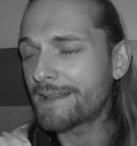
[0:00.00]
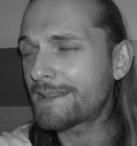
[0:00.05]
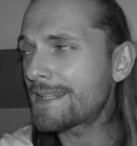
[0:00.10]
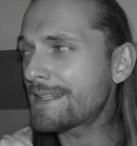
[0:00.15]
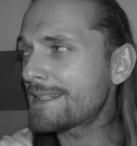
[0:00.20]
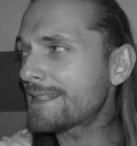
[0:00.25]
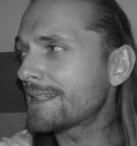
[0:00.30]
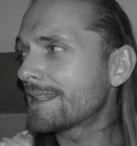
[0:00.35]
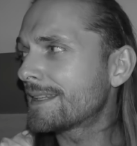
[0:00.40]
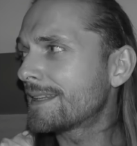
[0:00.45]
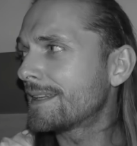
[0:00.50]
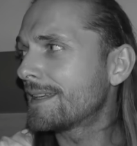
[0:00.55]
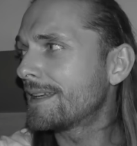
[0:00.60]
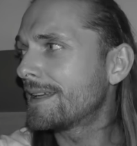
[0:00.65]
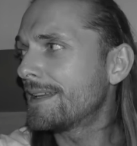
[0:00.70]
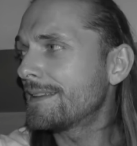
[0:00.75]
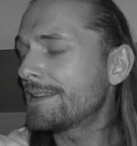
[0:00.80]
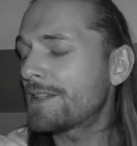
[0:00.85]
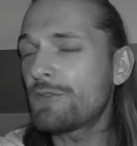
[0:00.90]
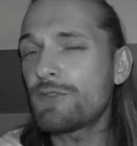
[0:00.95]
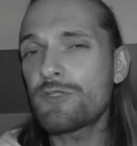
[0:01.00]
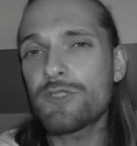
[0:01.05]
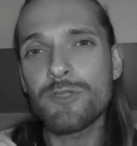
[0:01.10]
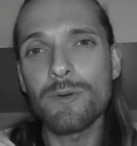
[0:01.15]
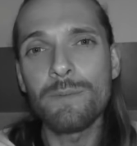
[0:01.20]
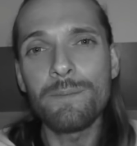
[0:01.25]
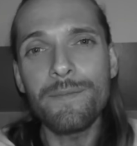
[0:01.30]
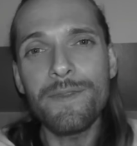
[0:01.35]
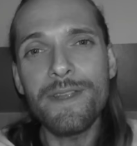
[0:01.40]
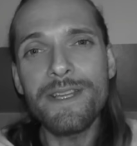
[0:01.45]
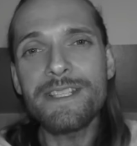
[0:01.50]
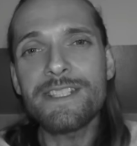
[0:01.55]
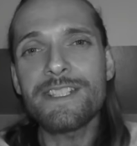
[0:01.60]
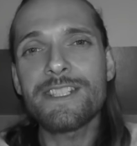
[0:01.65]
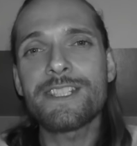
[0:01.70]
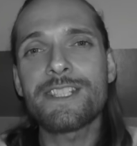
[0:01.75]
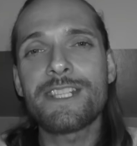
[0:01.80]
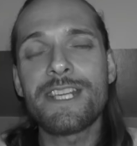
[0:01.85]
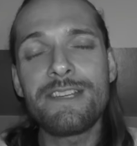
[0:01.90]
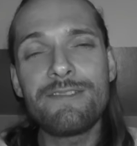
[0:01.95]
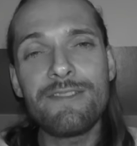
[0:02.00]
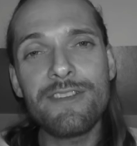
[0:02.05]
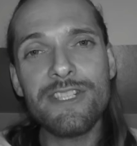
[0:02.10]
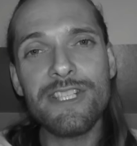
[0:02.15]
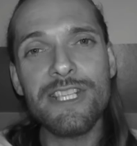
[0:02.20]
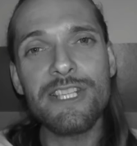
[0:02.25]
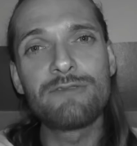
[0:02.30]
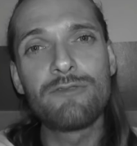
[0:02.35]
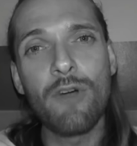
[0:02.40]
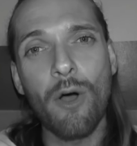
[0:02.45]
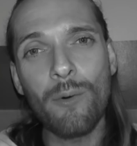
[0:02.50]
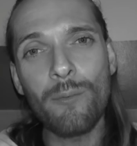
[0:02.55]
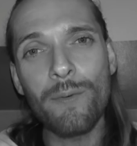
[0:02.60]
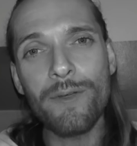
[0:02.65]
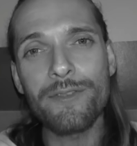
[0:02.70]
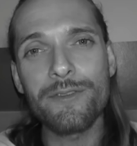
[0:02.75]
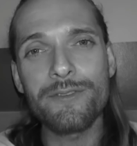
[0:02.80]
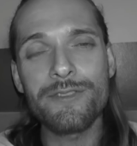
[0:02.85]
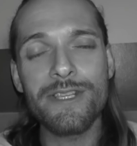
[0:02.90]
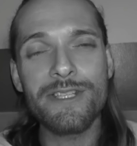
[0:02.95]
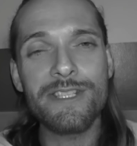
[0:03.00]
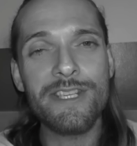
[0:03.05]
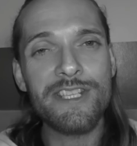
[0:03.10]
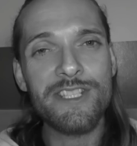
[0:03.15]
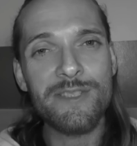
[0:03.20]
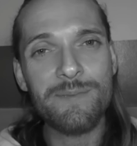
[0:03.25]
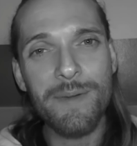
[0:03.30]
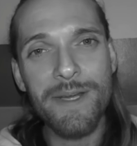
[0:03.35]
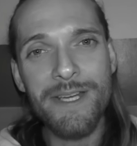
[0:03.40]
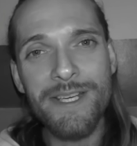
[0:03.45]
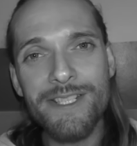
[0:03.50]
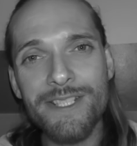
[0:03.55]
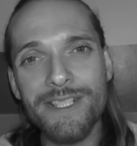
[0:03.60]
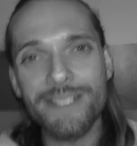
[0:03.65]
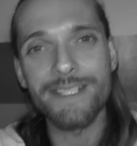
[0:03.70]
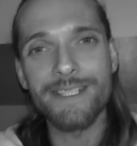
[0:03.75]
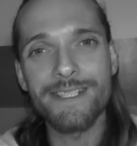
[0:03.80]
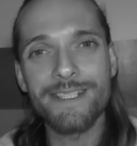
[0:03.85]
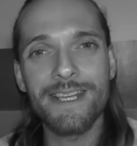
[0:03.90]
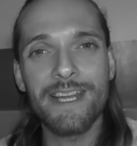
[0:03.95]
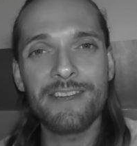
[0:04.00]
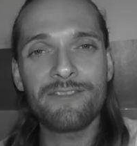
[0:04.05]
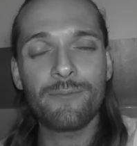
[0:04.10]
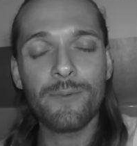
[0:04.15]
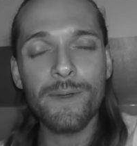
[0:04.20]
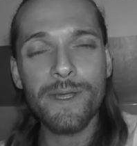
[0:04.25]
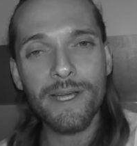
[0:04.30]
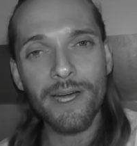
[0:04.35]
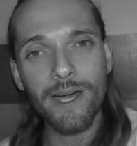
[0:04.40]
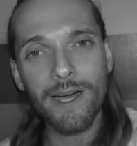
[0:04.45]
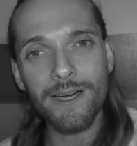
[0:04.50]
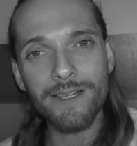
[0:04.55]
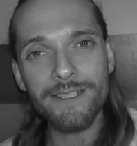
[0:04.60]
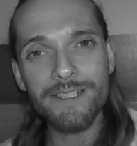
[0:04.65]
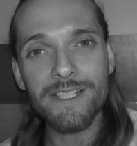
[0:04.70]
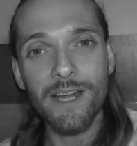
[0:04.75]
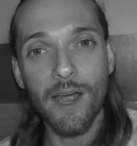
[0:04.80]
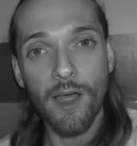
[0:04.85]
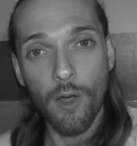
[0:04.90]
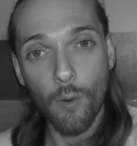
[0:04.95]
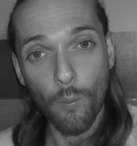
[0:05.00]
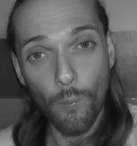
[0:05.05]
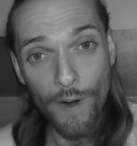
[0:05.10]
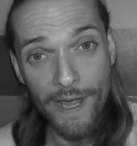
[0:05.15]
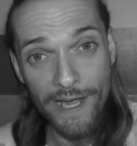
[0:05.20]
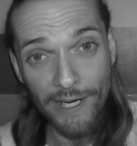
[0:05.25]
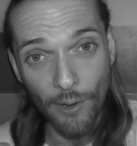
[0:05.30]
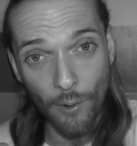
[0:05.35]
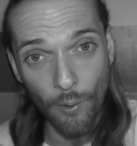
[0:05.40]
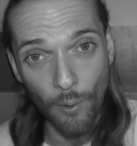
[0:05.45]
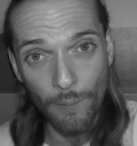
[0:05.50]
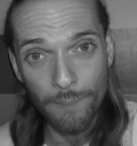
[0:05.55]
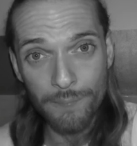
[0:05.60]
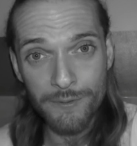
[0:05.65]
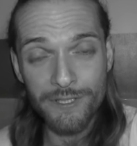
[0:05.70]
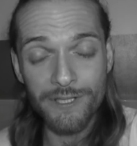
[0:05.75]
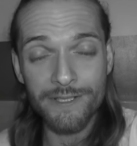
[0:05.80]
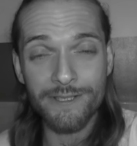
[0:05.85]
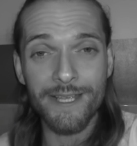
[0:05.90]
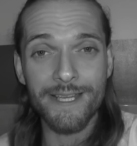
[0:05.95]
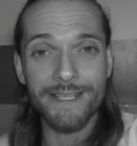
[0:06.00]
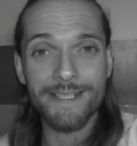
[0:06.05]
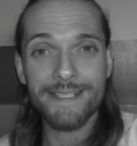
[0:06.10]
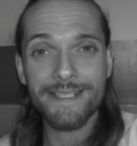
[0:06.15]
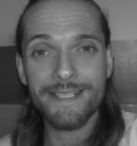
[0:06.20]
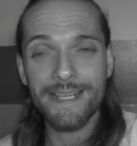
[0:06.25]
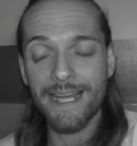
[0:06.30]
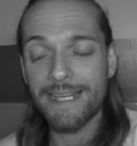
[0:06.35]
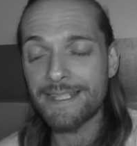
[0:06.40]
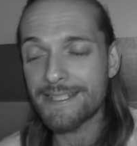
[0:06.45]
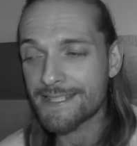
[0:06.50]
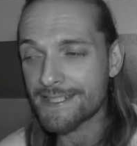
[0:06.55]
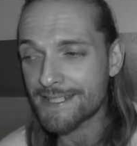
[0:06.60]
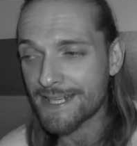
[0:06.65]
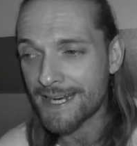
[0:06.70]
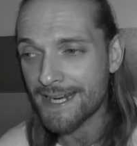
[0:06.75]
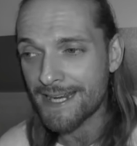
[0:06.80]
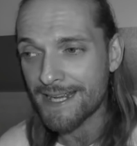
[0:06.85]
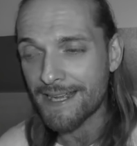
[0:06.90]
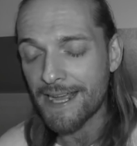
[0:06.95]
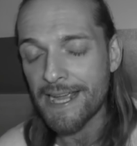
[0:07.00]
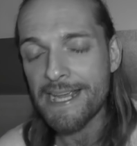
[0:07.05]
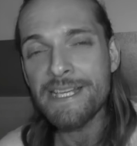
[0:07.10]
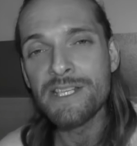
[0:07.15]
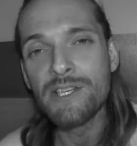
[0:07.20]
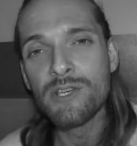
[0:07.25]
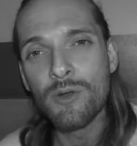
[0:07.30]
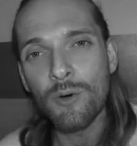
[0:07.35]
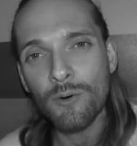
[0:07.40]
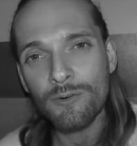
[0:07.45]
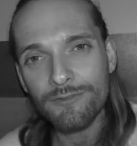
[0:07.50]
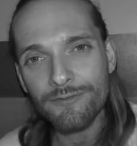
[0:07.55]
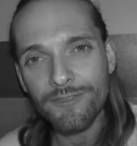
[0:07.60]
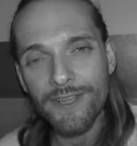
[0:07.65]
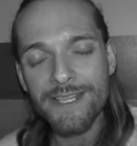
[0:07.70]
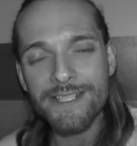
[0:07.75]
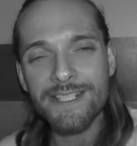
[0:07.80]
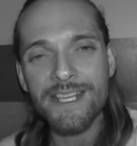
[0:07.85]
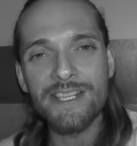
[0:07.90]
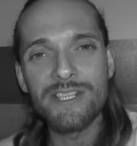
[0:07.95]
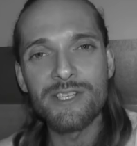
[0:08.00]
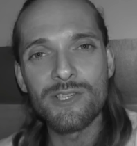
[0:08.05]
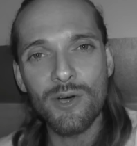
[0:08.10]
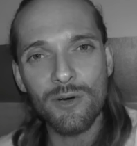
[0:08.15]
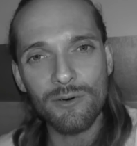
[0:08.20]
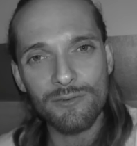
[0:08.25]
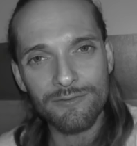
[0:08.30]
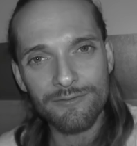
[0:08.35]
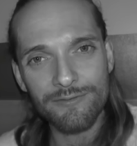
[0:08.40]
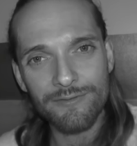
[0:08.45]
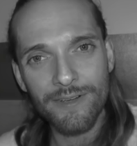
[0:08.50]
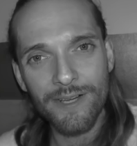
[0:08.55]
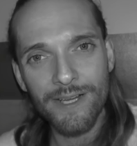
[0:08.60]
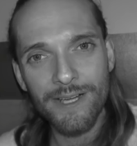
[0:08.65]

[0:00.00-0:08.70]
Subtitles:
There is something seriously wrong with us as a species if we can't wake up to this and say enough is enough.